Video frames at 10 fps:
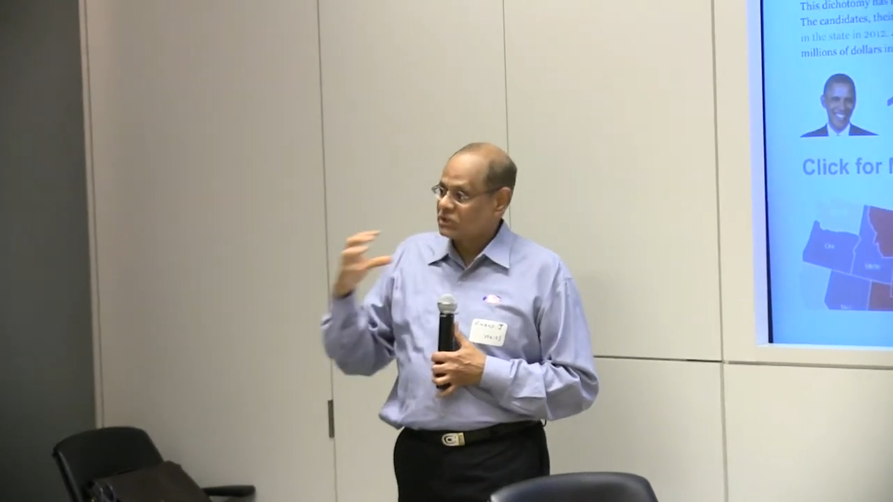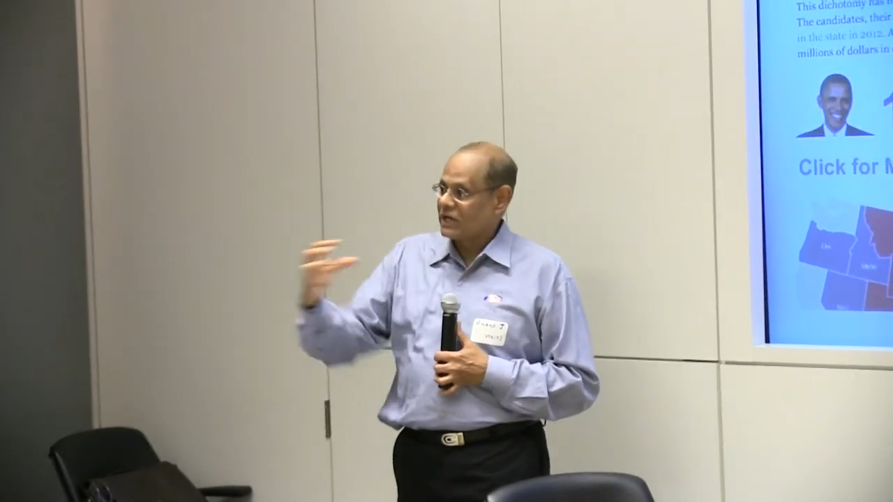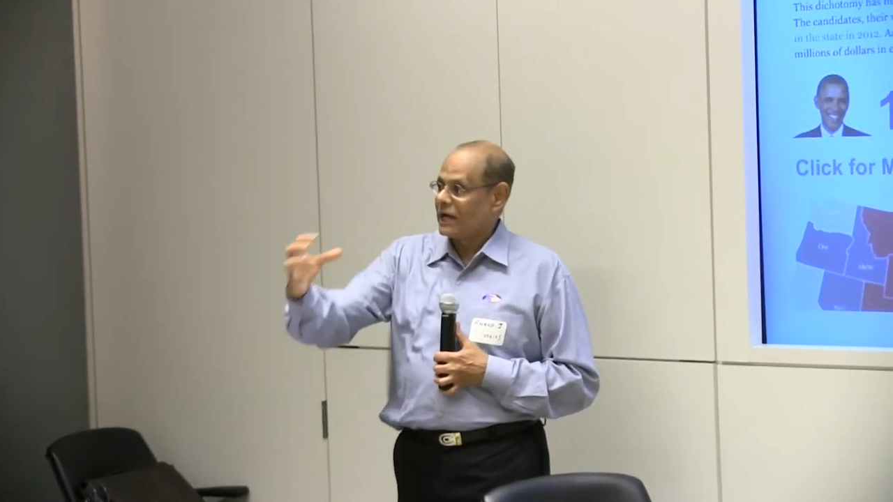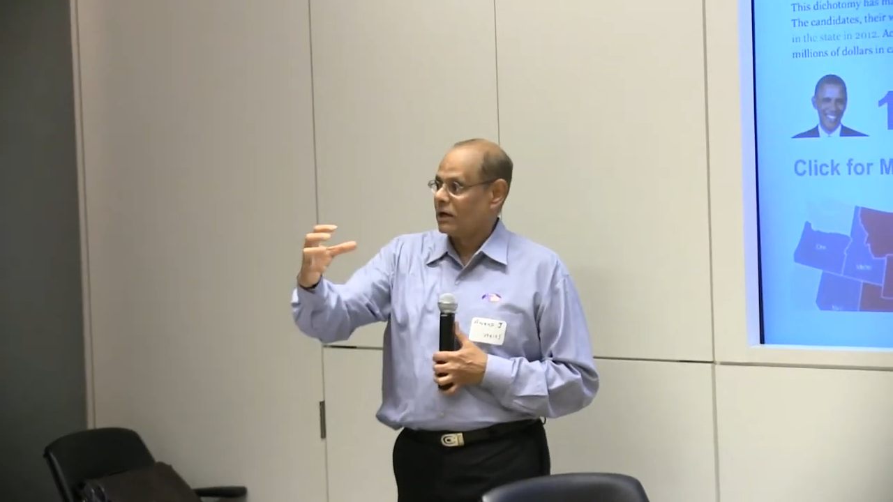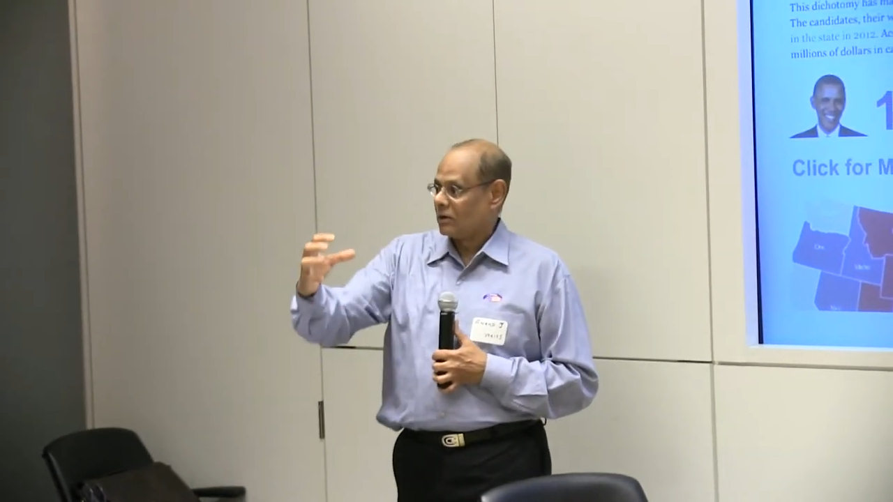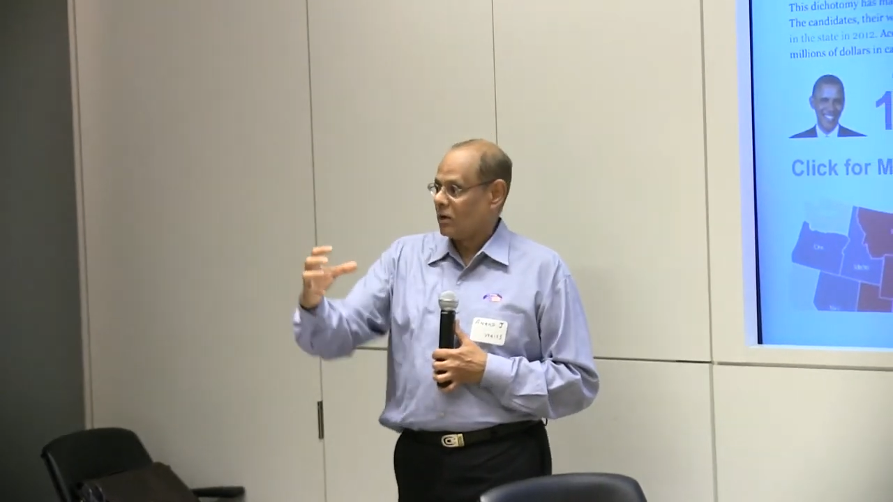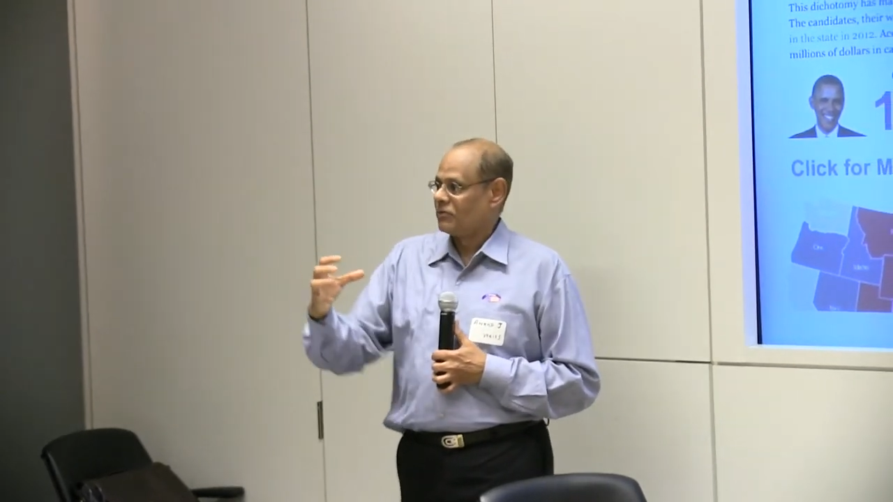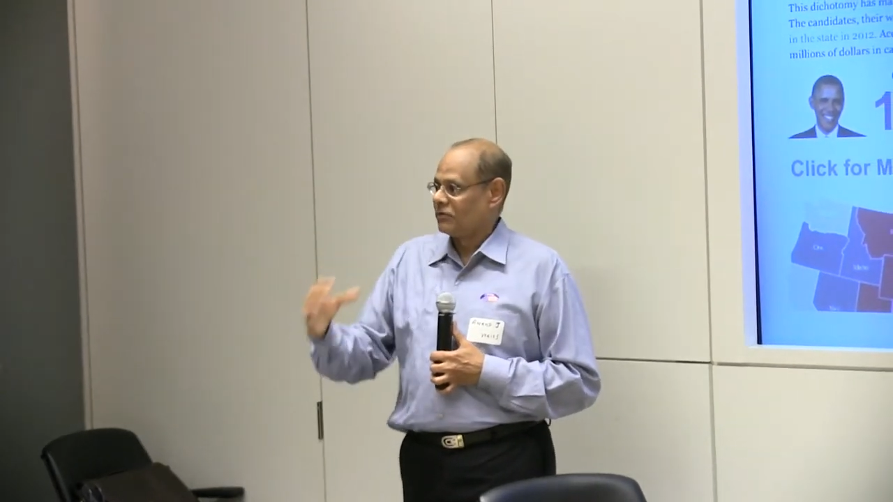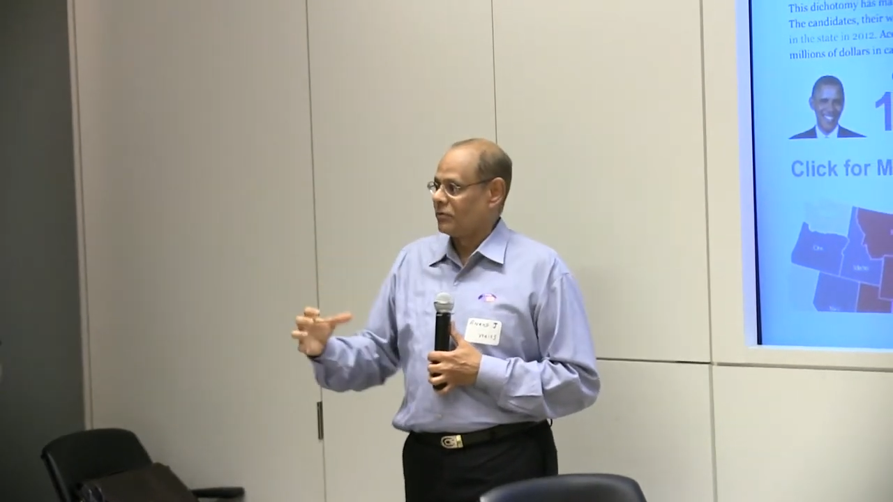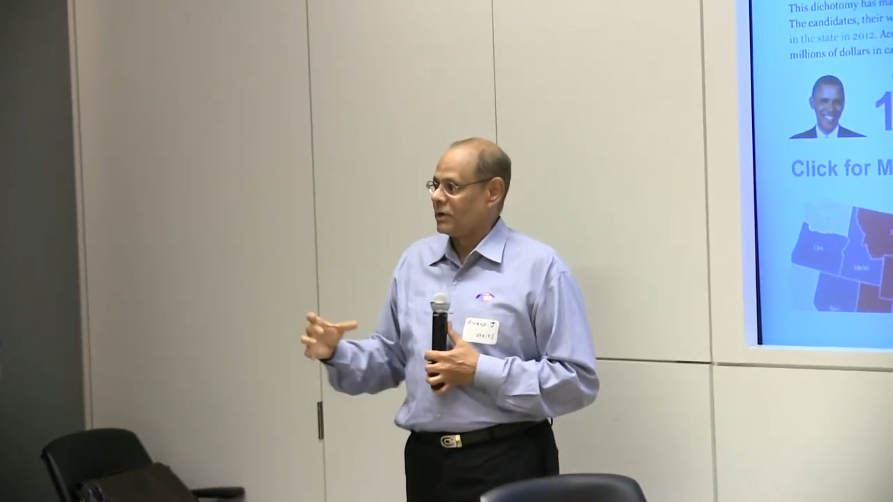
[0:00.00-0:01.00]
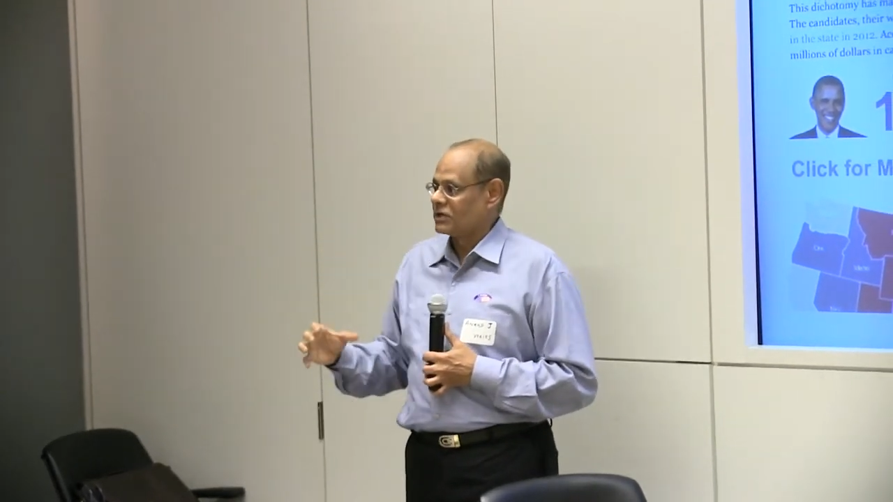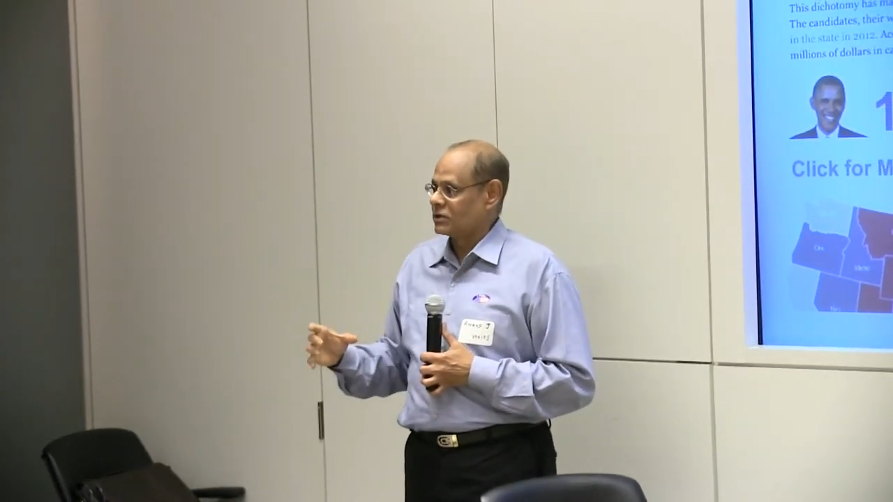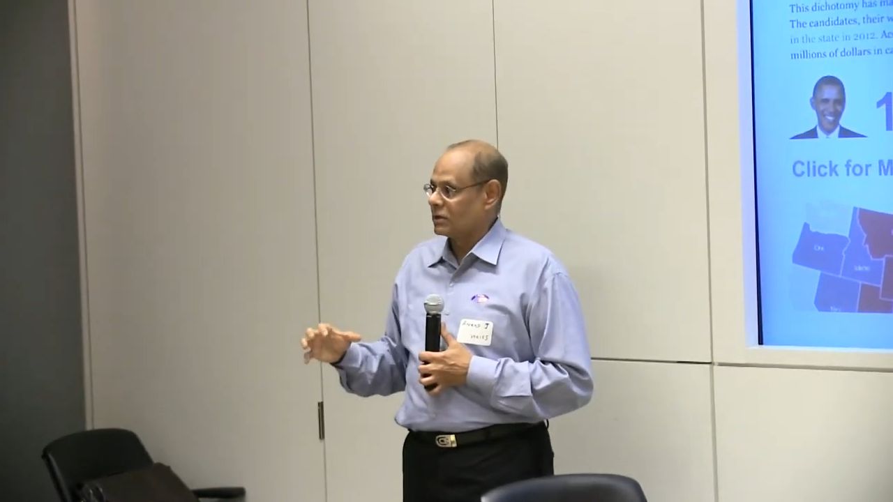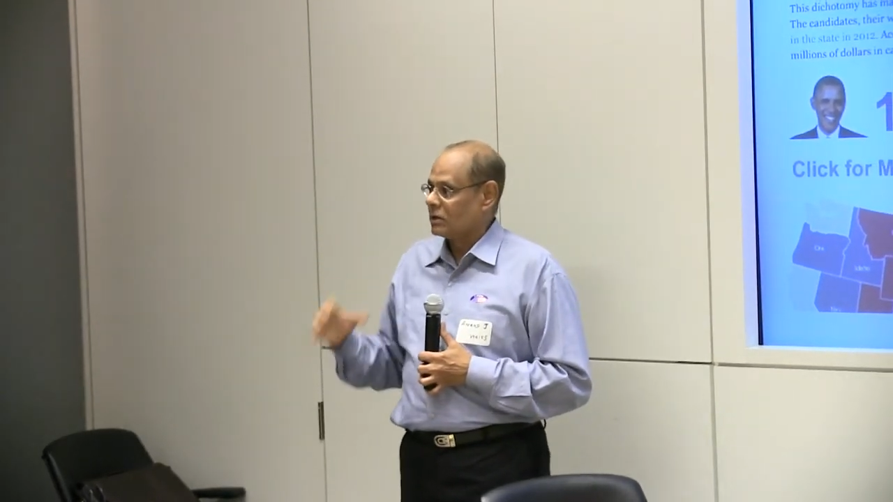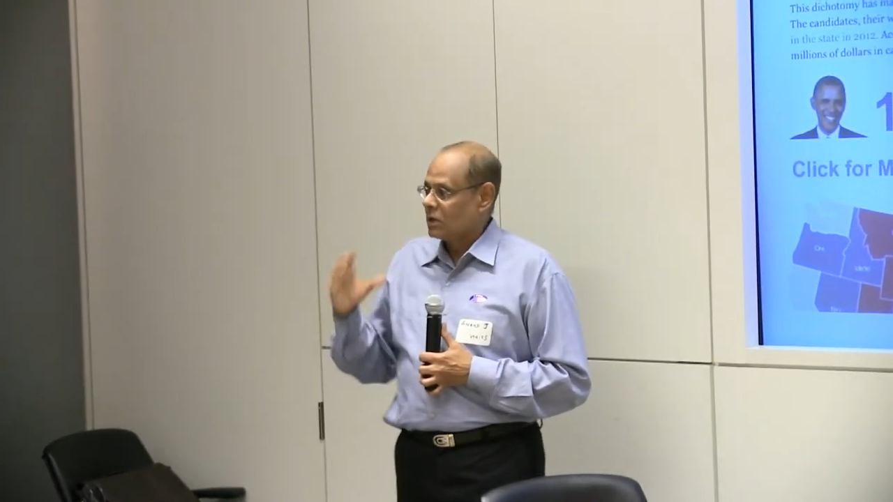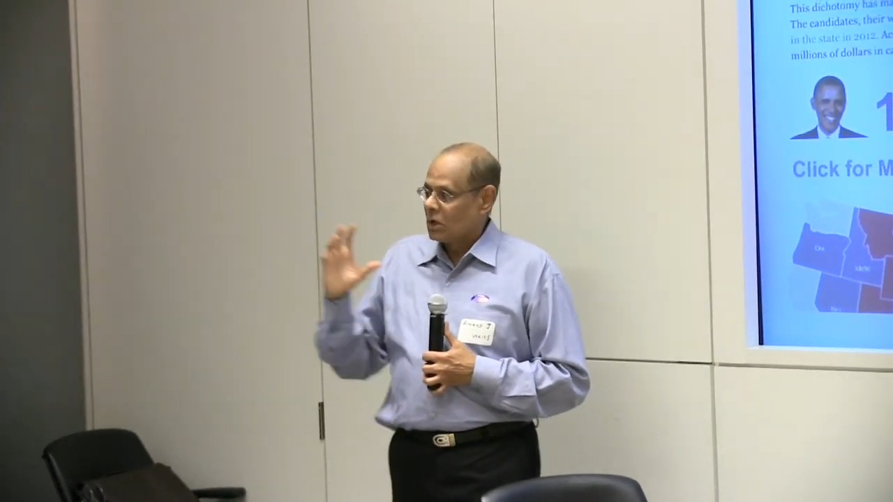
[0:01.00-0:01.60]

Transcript: channel of information